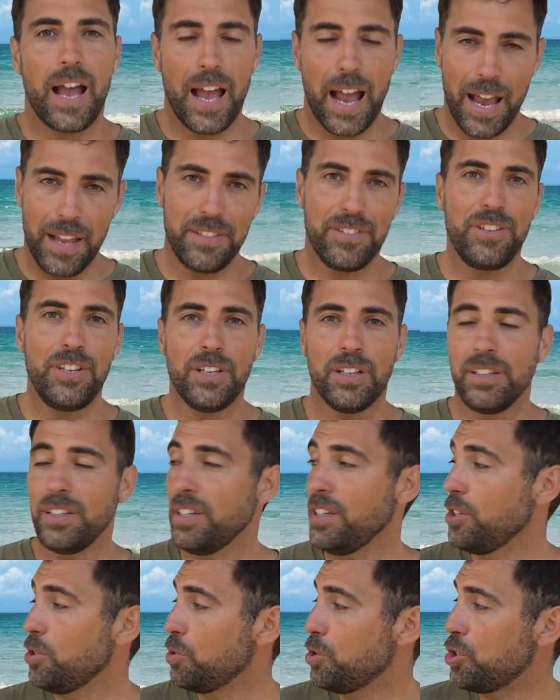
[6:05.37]

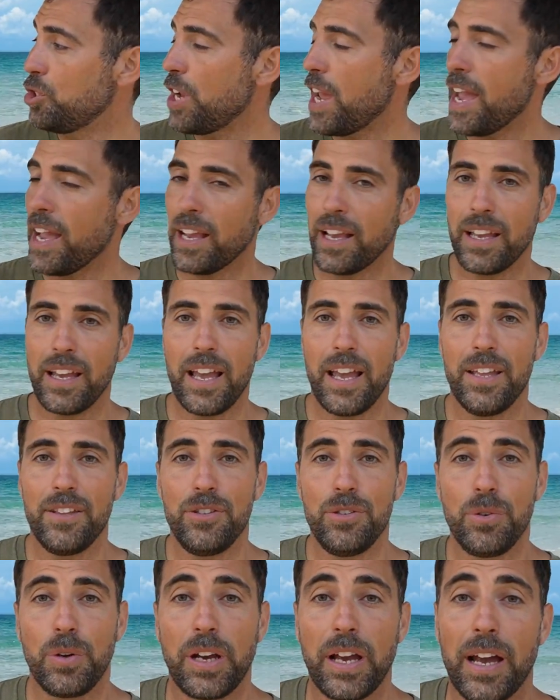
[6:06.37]
ideally you check and
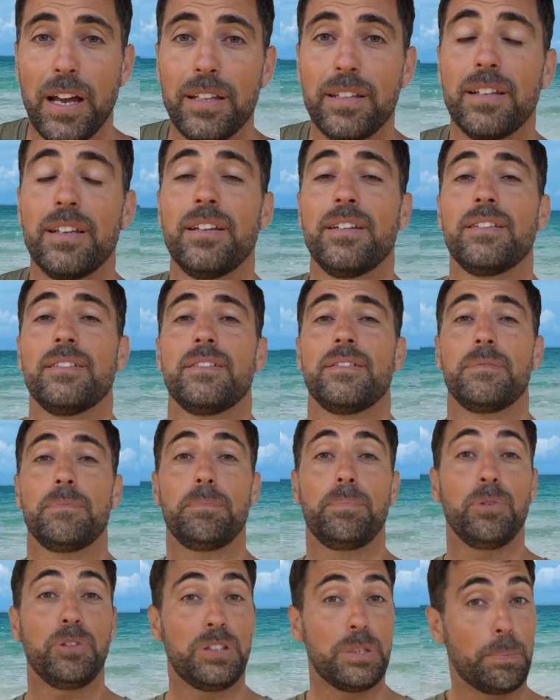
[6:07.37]
you kind of
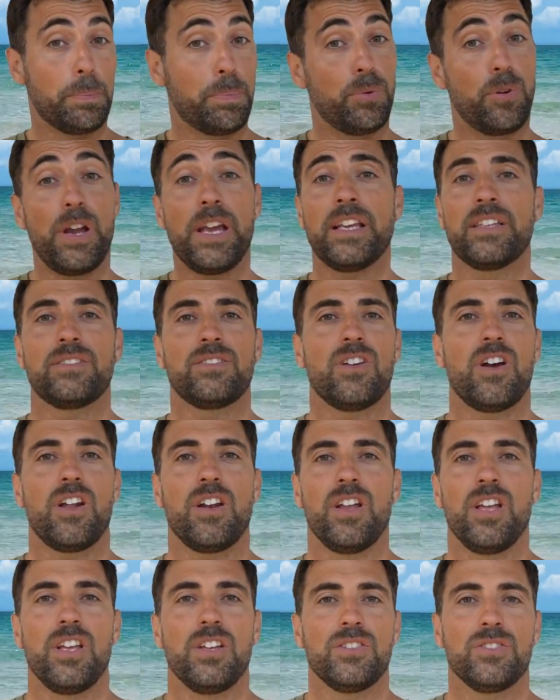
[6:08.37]
put the brakes on.
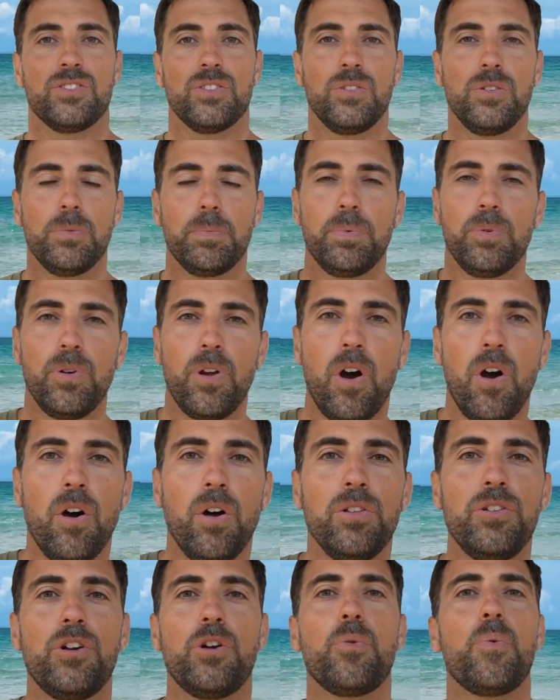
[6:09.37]
So you put
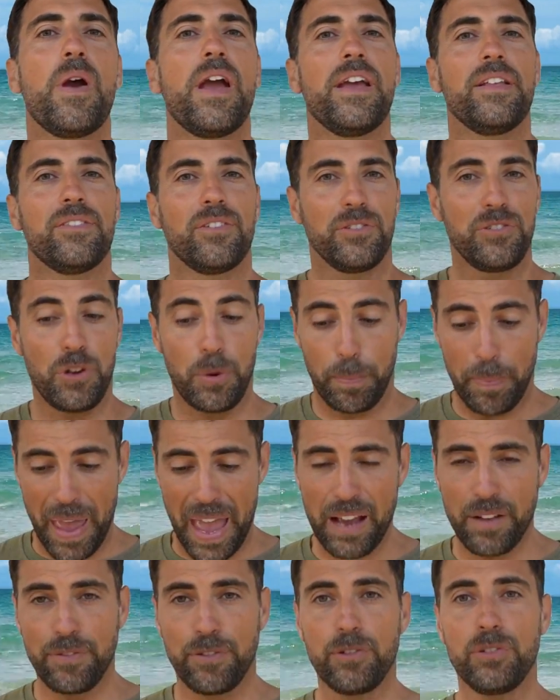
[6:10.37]
all your weight on your
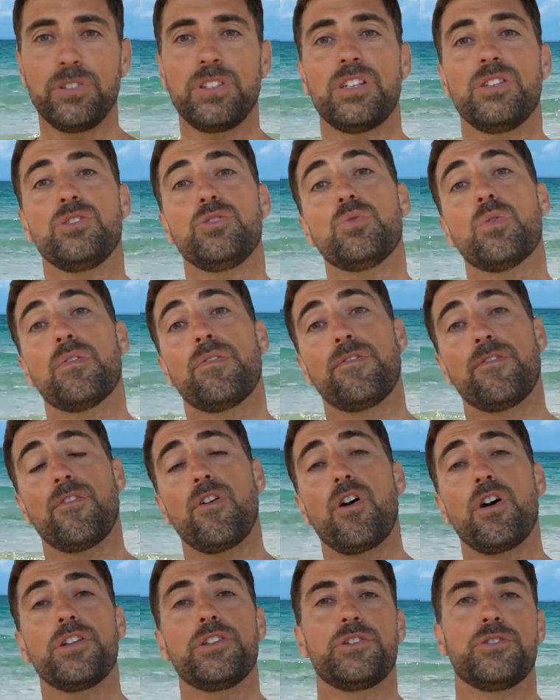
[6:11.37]
back foot and you
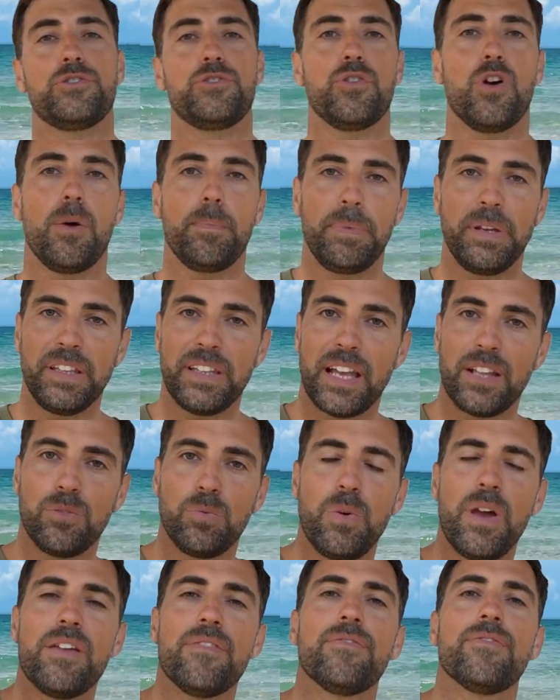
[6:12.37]
avoid dropping that
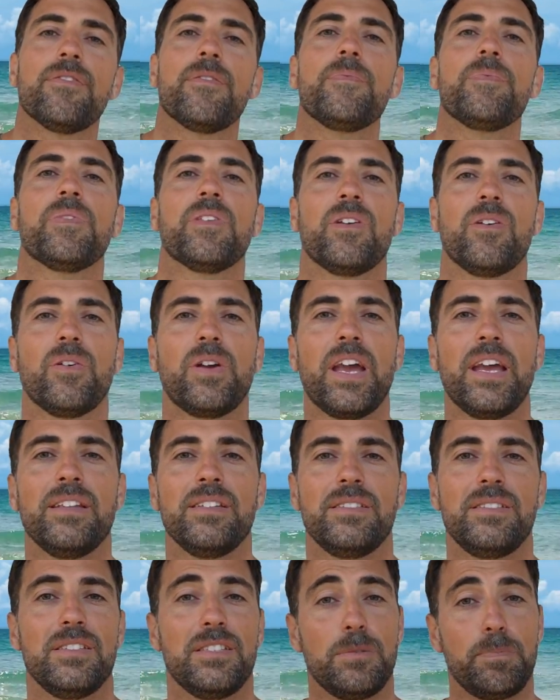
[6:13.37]
wave. Okay,
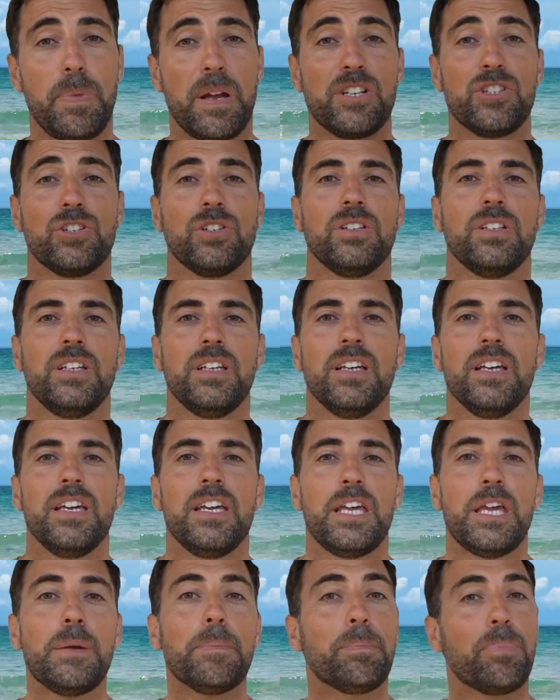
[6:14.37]
this is especially
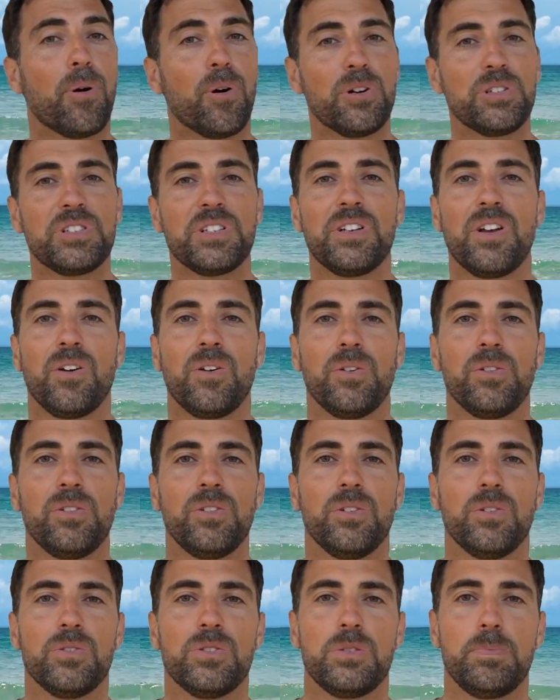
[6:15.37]
important on
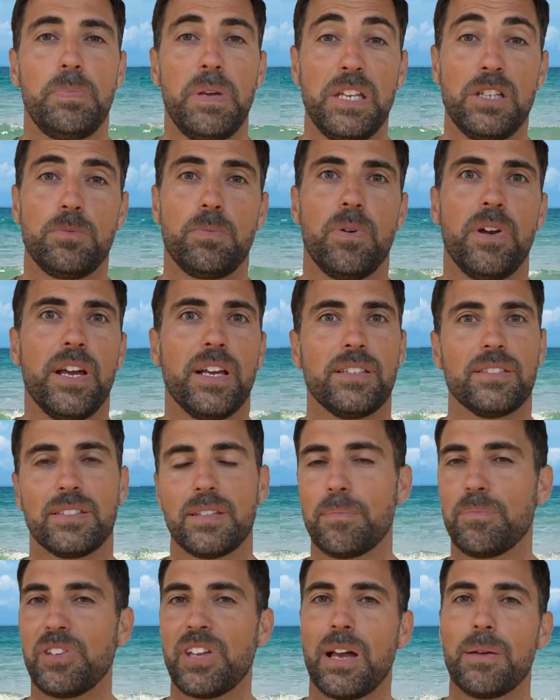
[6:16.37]
those beach breaks.
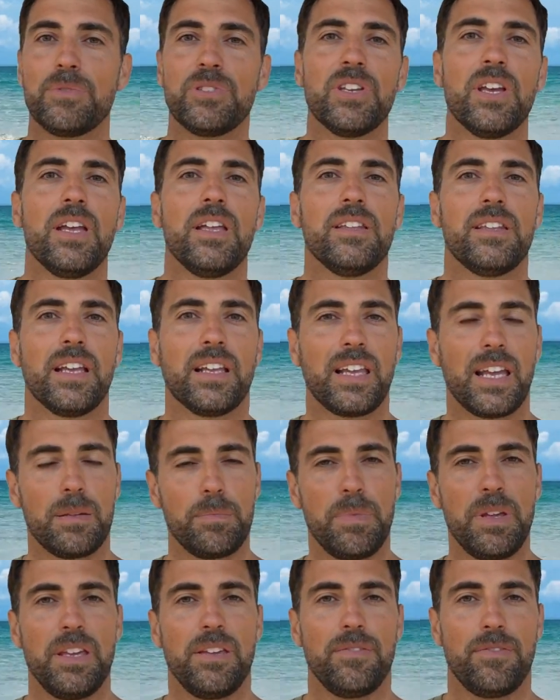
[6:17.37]
Sometimes that can
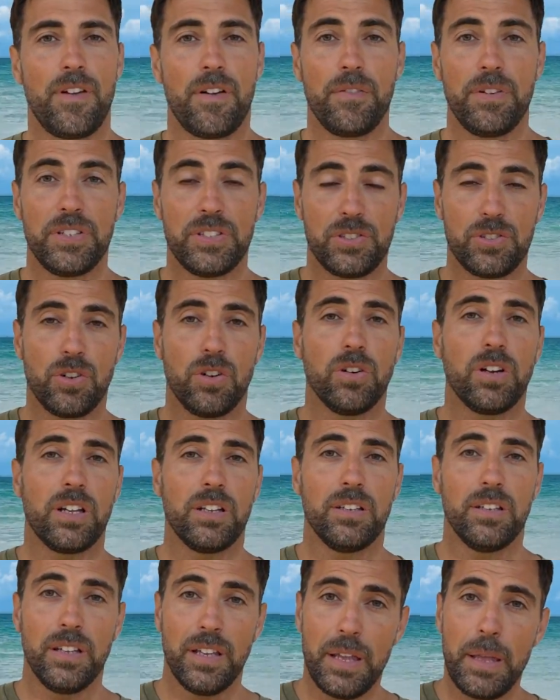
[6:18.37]
be very strong
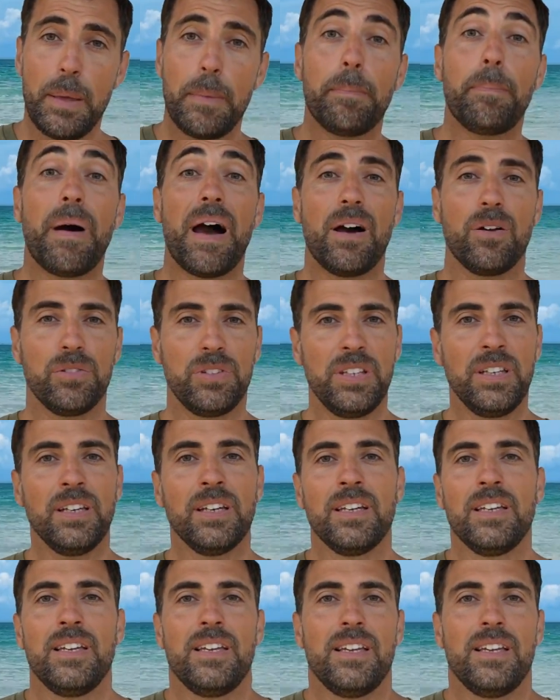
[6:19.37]
and pounding